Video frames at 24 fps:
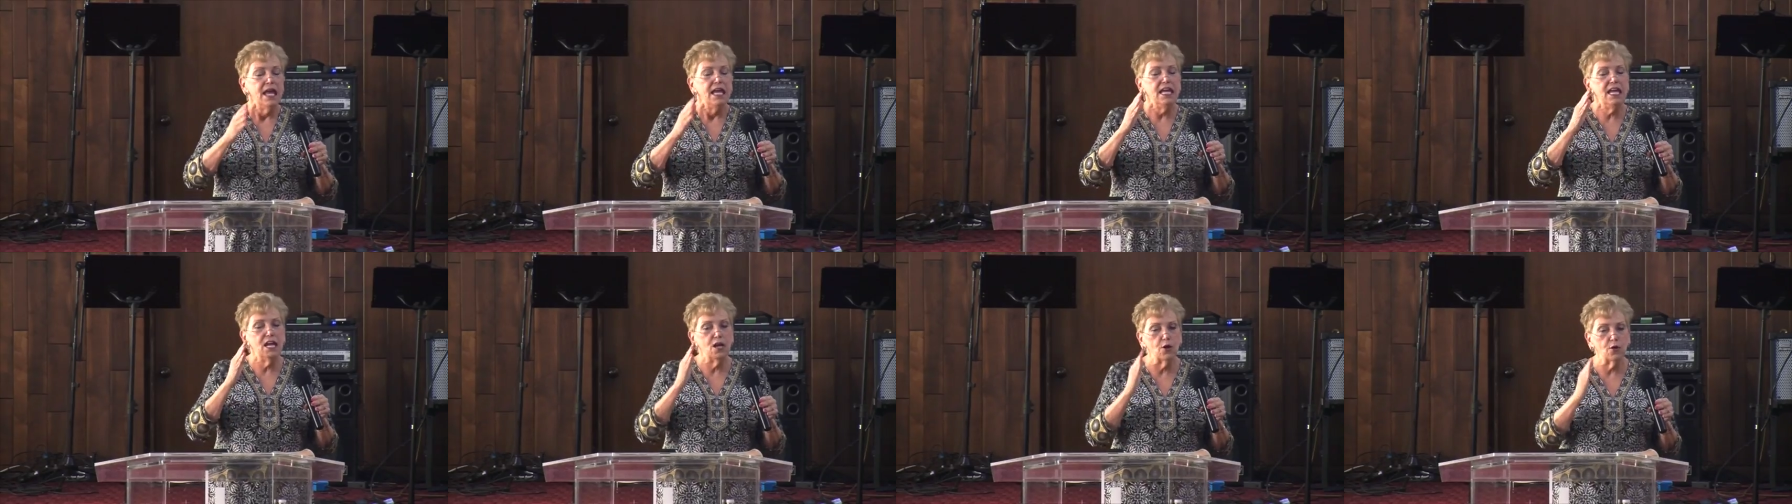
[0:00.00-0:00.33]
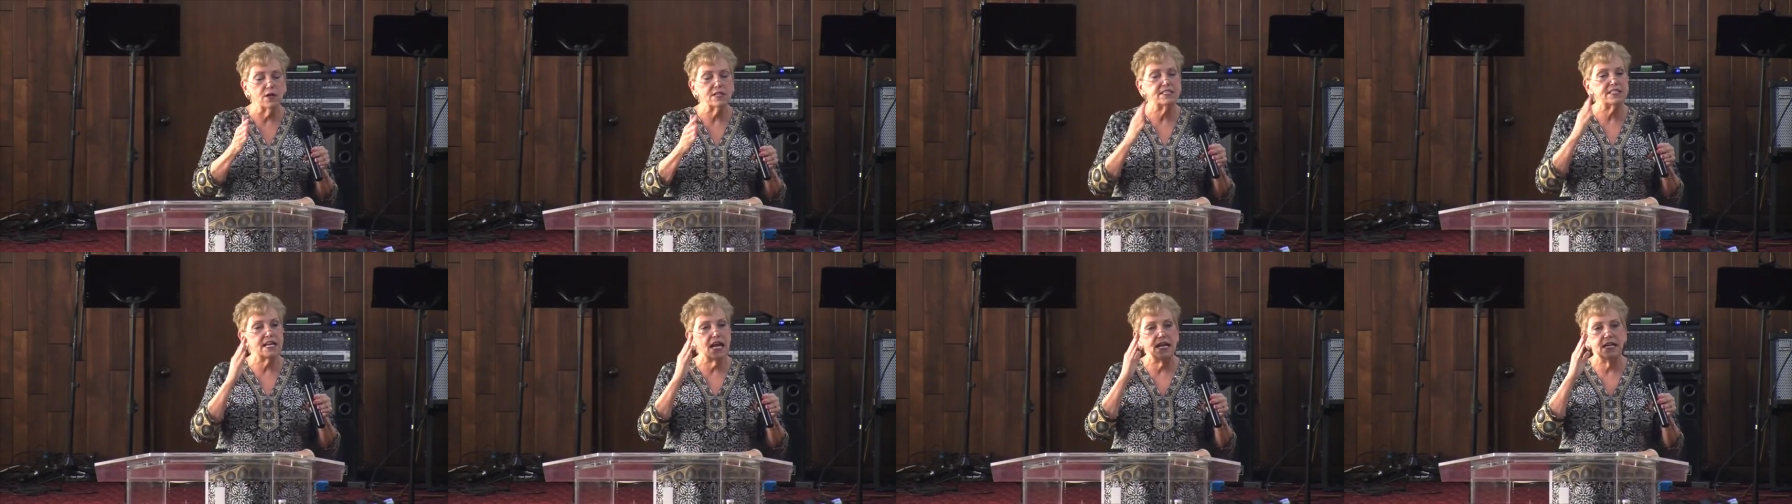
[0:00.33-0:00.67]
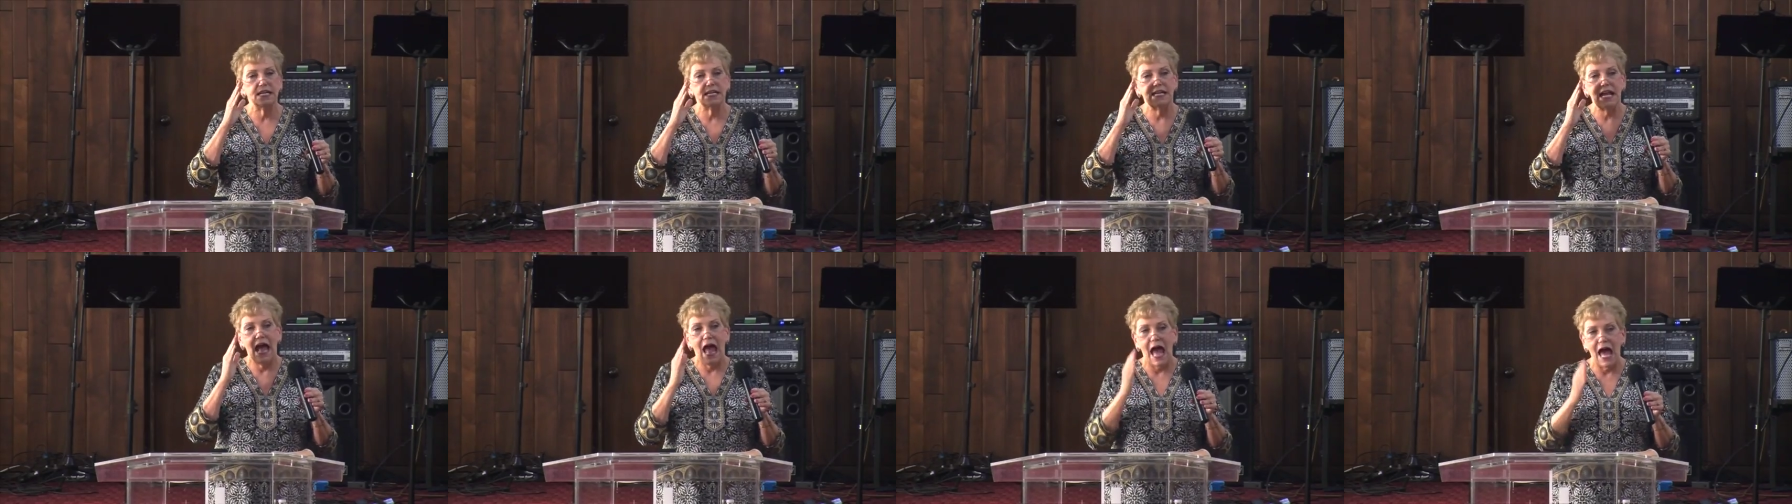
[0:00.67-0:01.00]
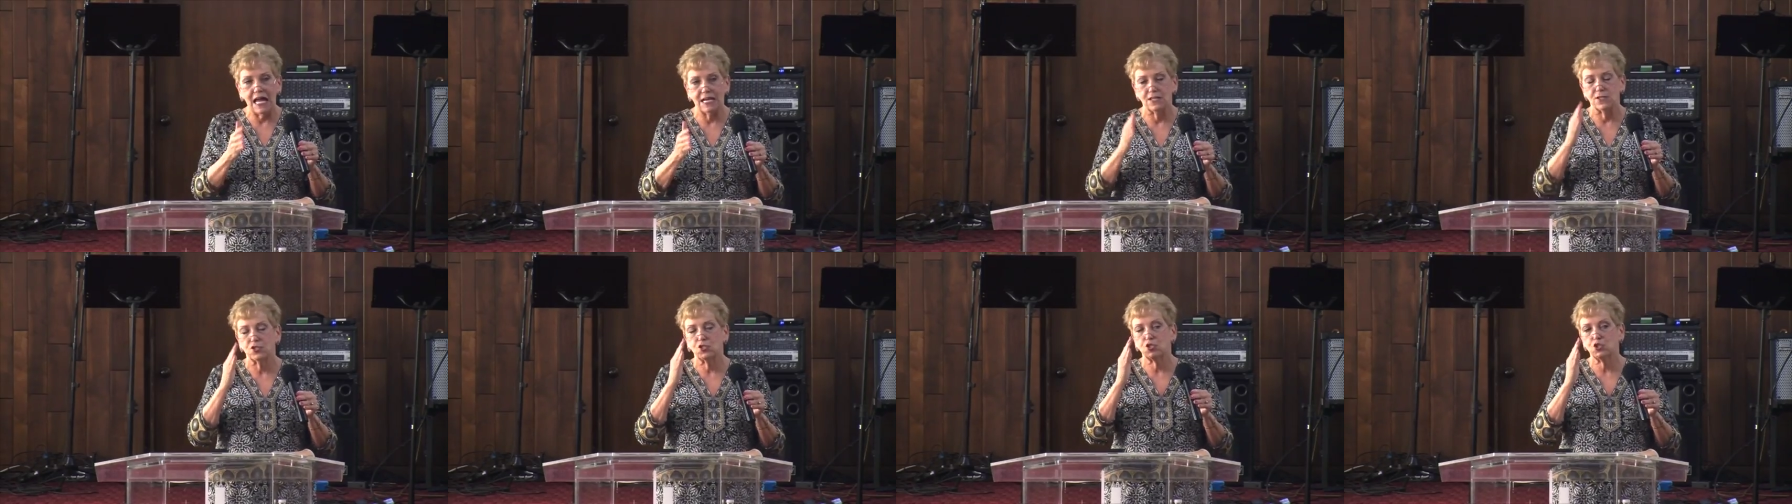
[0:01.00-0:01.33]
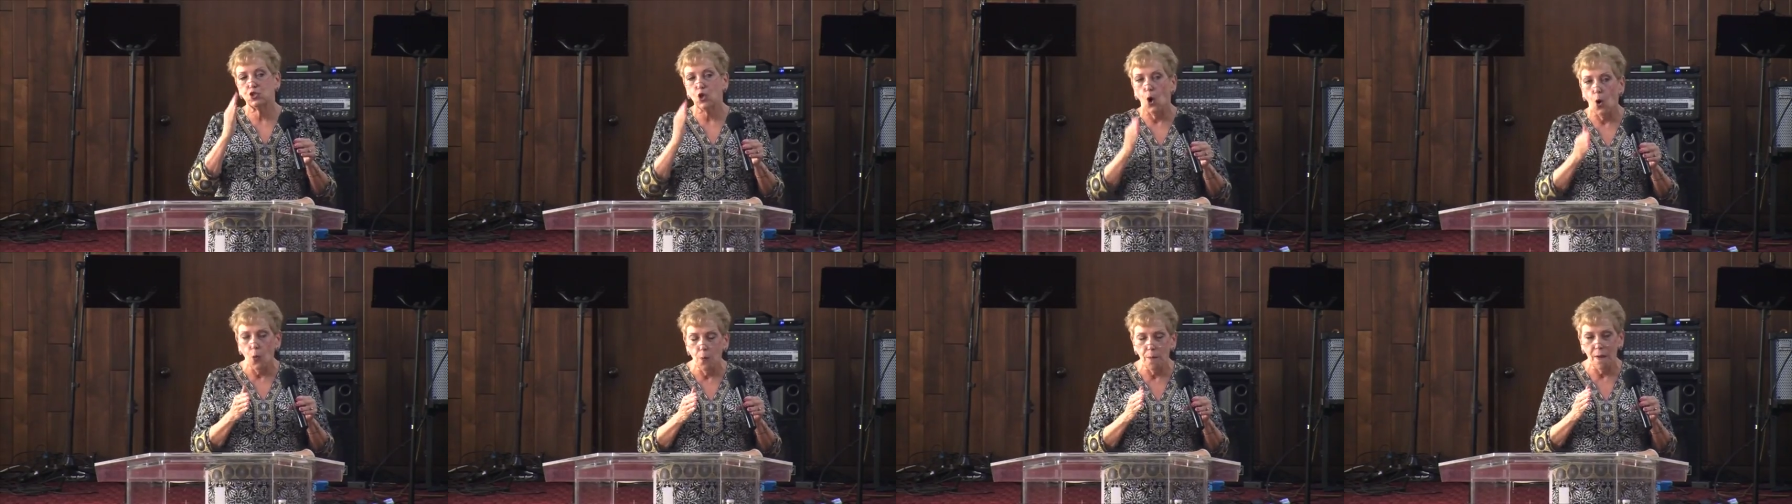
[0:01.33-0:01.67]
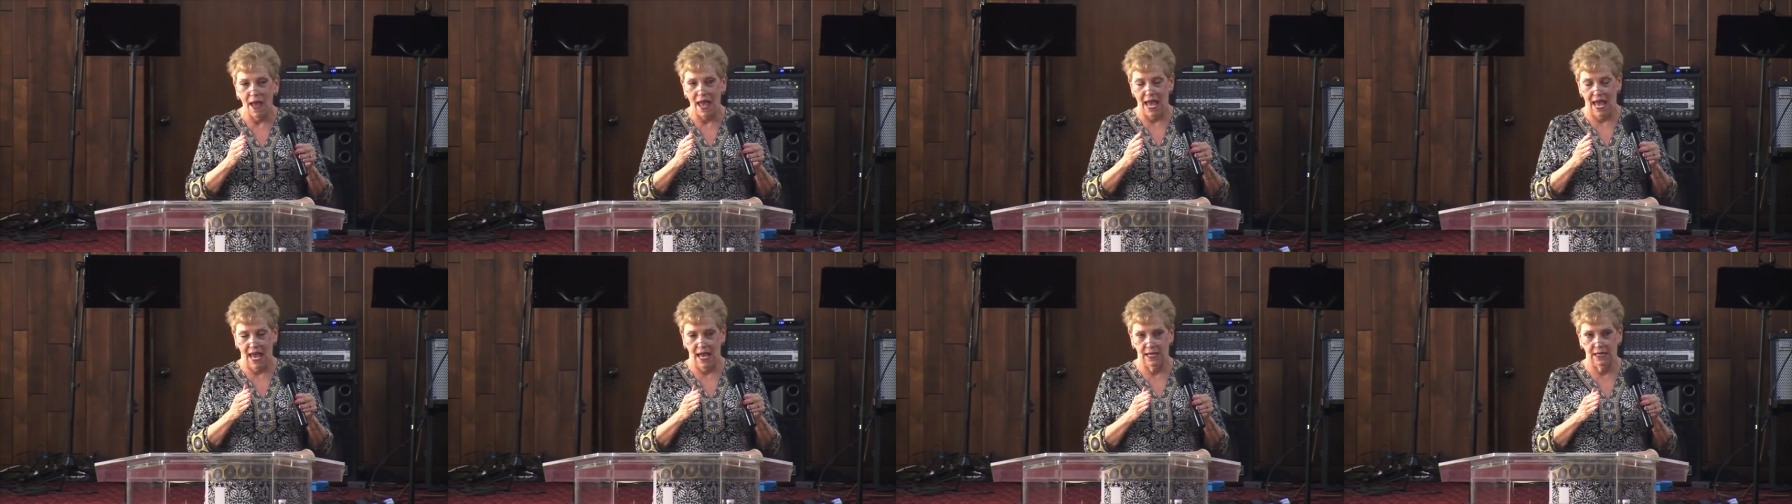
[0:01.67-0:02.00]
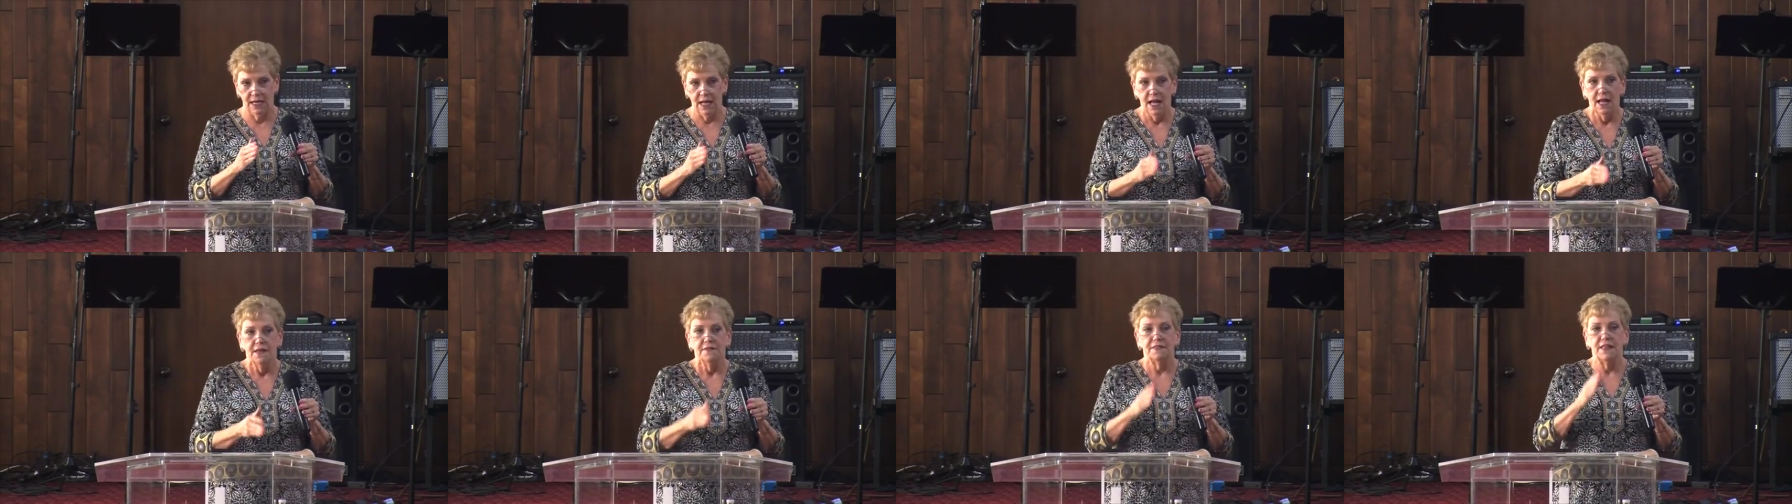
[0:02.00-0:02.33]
irritated Hannah so bad